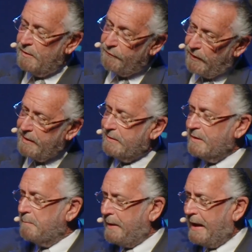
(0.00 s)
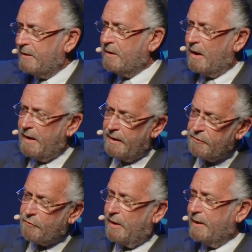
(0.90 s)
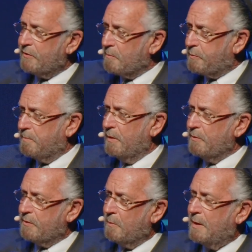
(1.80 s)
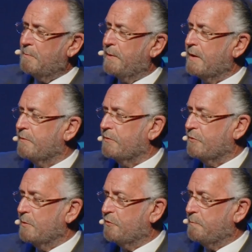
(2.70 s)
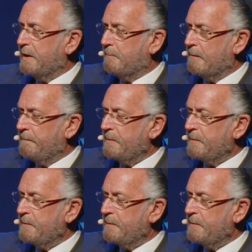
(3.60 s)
fighting the bad guys, trying to promote the well-being of the Jewish people.